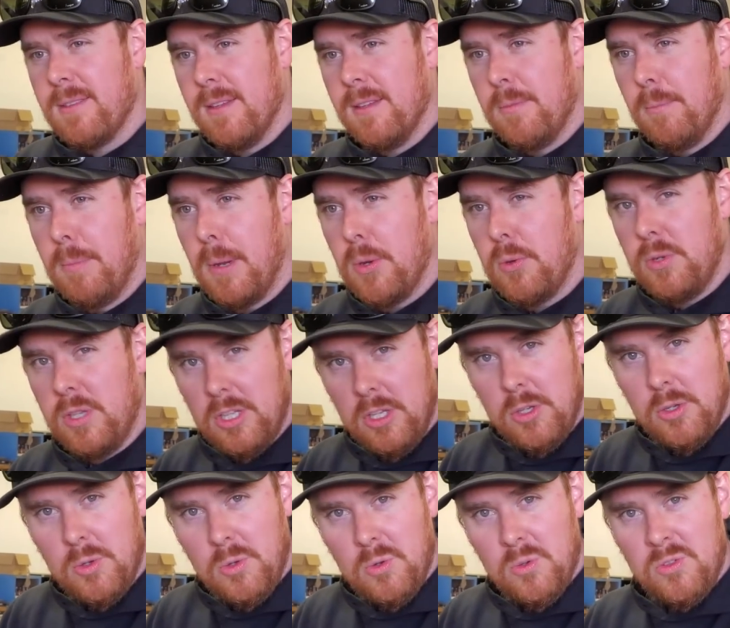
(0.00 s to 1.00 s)
this boat
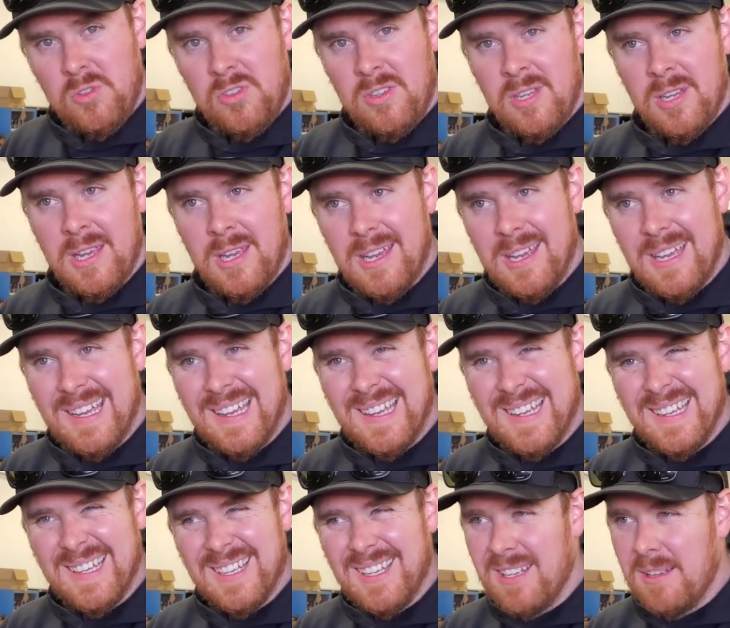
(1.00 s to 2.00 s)
used
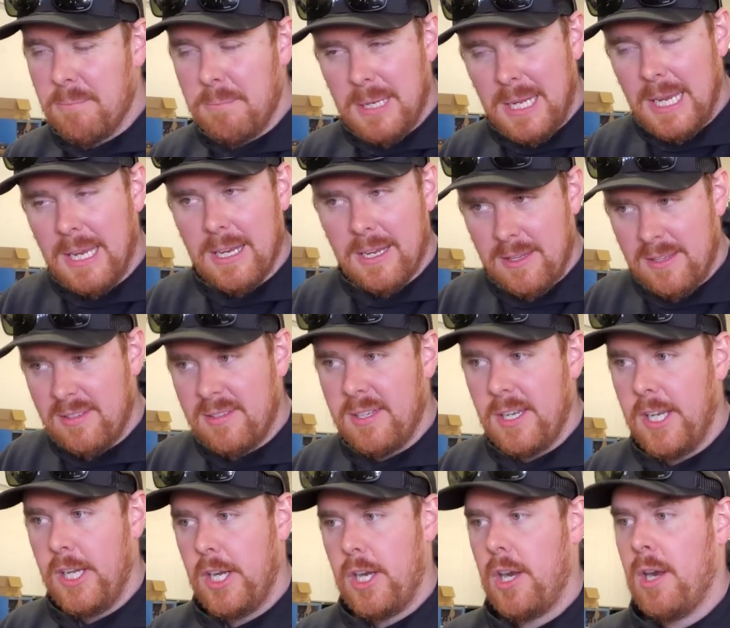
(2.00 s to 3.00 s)
beginning of this
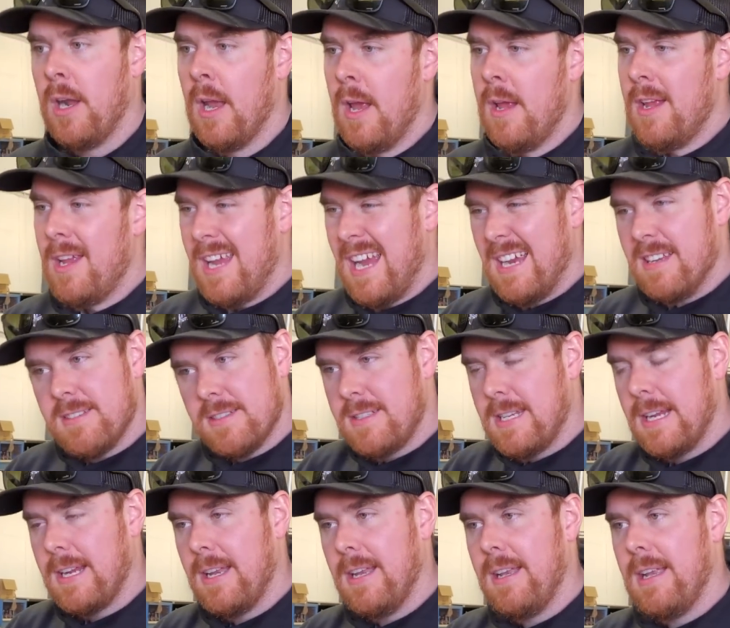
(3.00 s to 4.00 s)
year, hasn't
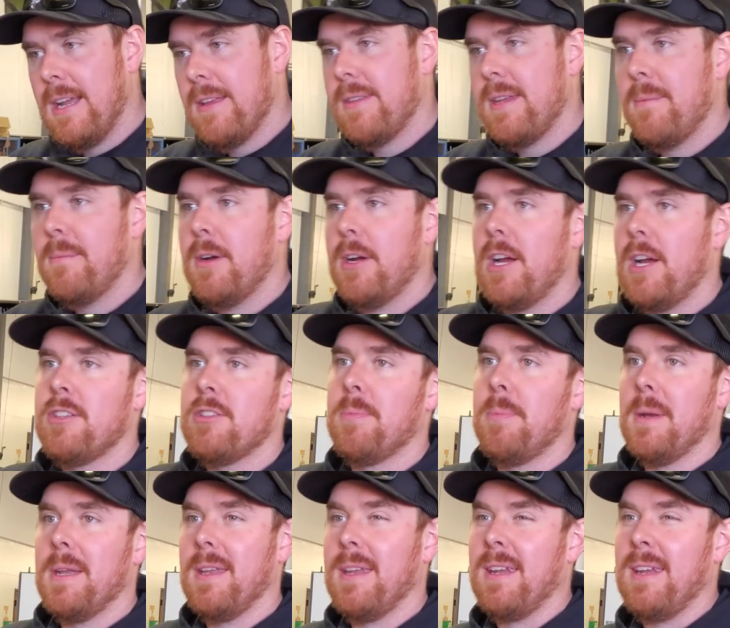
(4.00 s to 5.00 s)
taken it out that
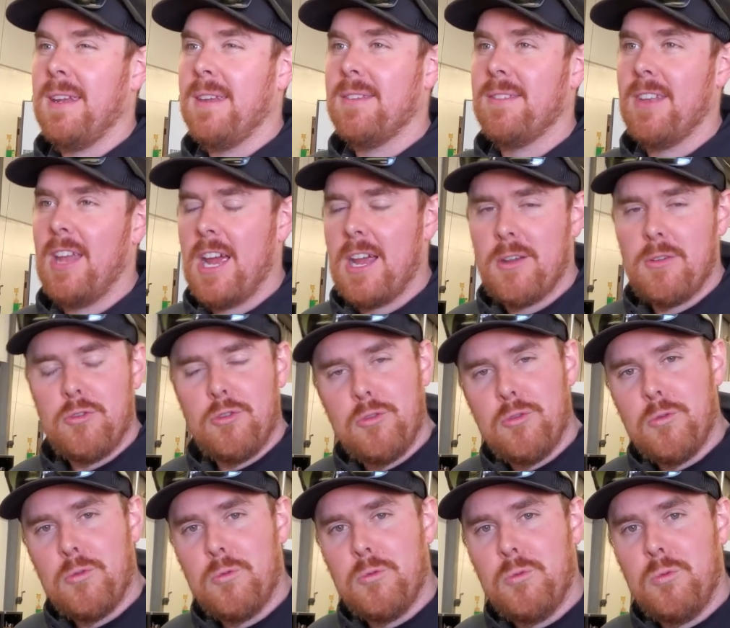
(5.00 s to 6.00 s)
much, but he's not
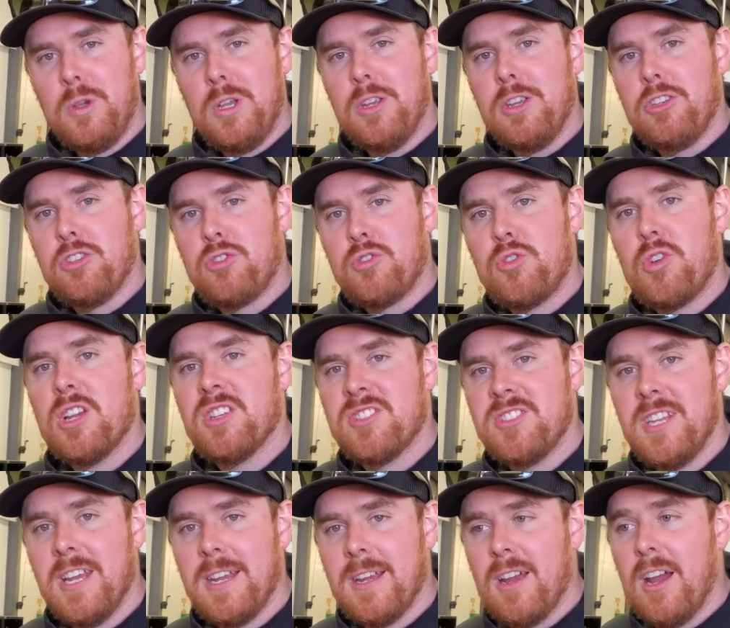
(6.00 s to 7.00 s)
really
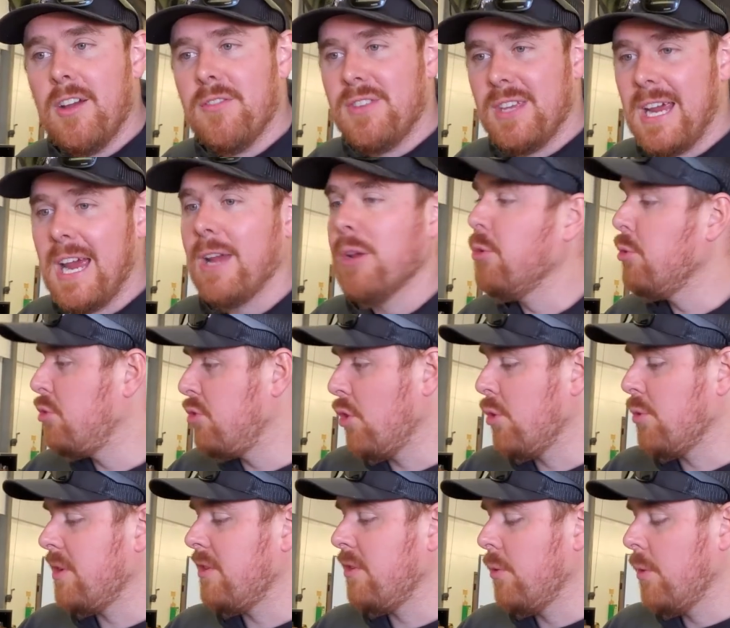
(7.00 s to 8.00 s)
trusting of the guy who
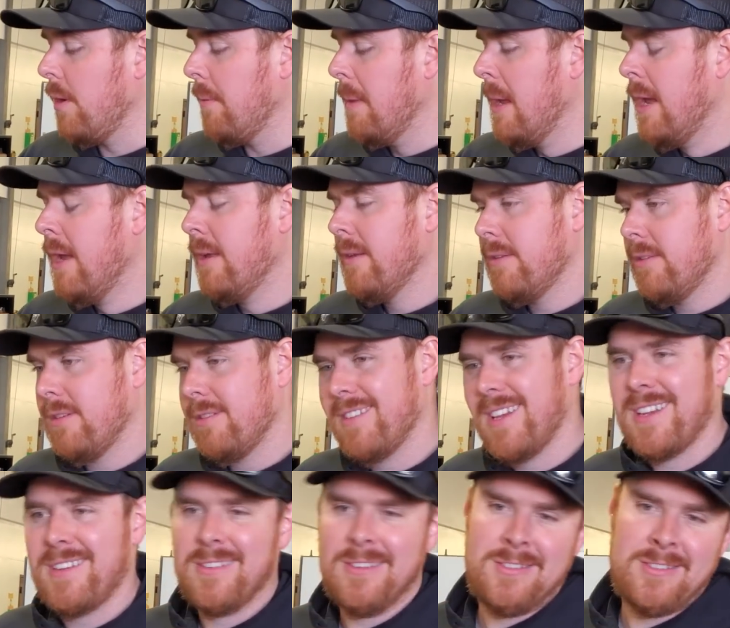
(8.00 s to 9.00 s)
sold it to him. So he's
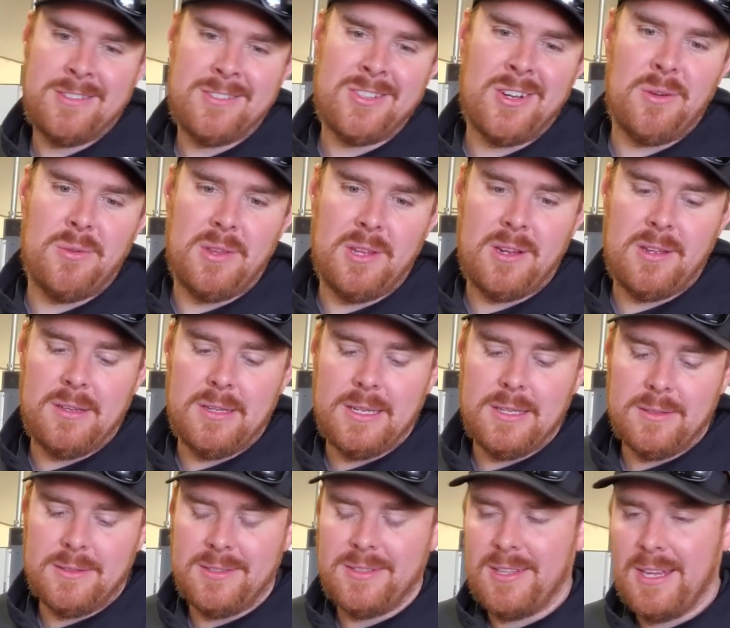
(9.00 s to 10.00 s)
like, let's just start with a
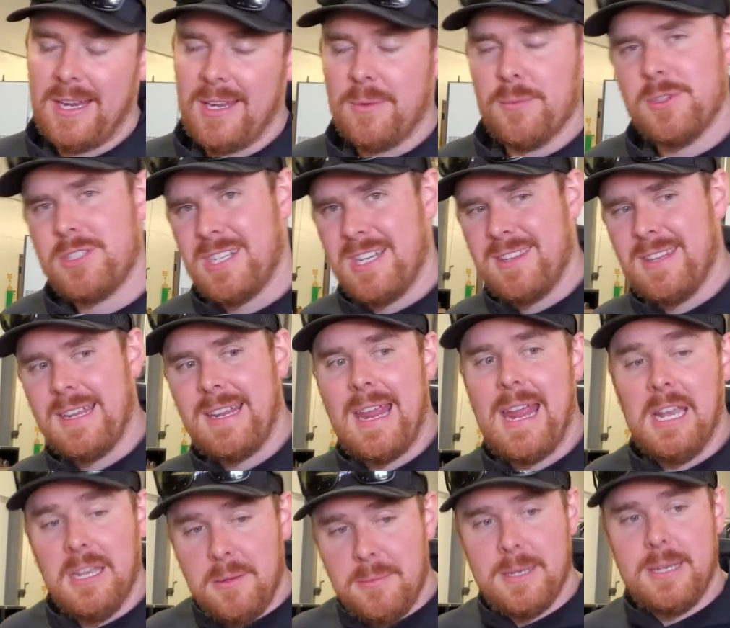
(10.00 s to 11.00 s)
clean slate, which I think
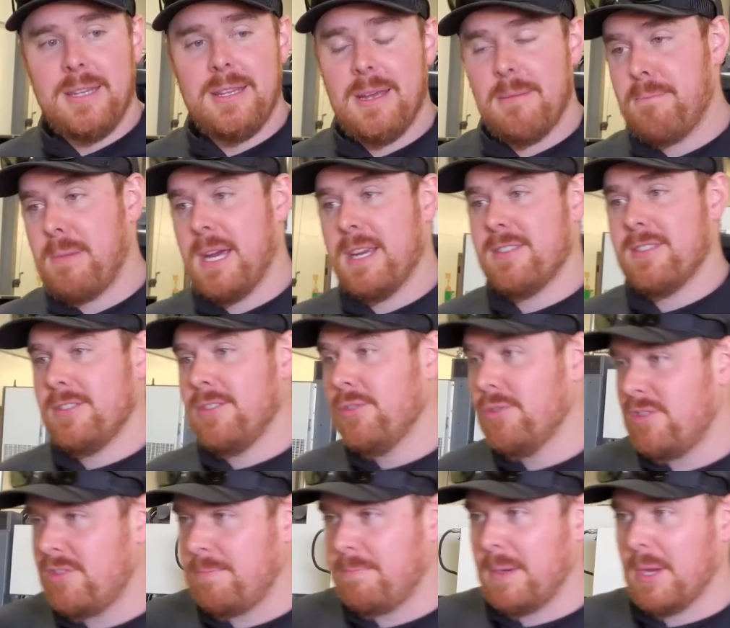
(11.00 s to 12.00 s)
anybody that buys a
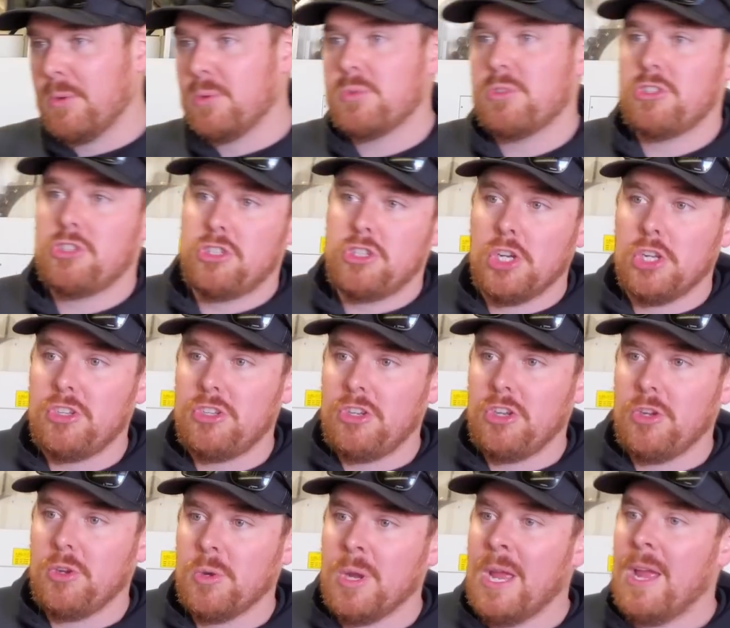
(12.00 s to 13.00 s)
used boat should
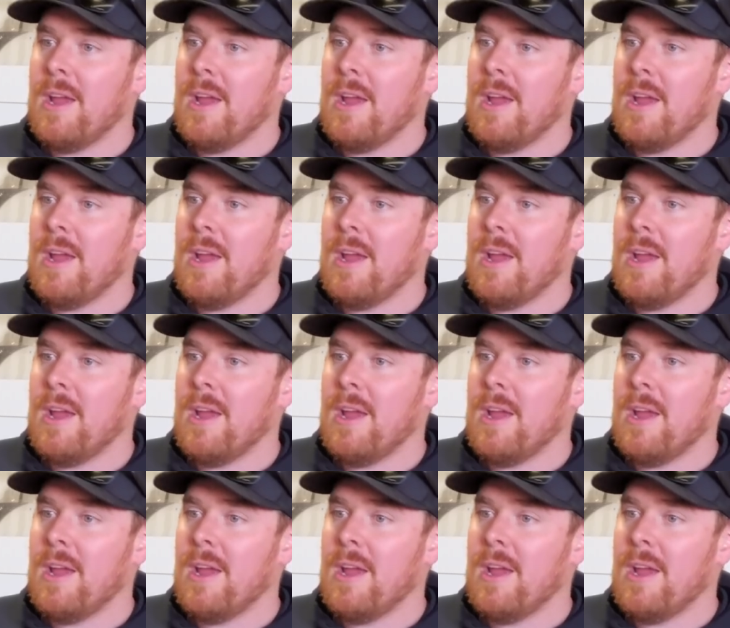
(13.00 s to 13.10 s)
do,